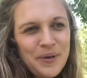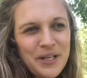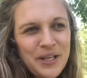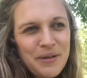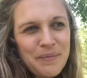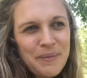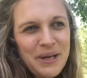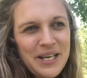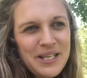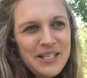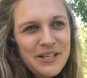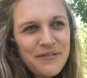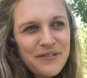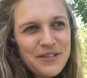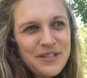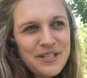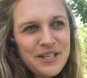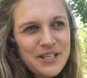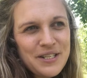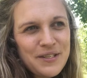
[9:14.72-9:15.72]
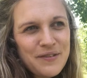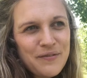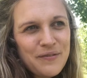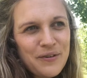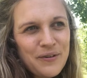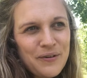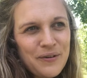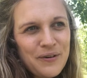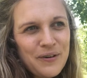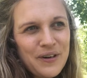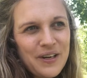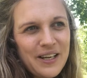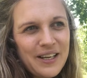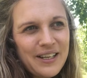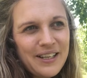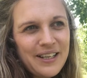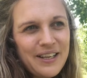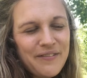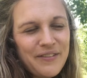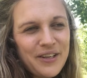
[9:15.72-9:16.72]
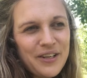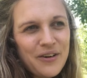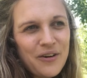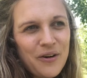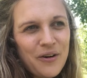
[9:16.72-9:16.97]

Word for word: of the main differences for living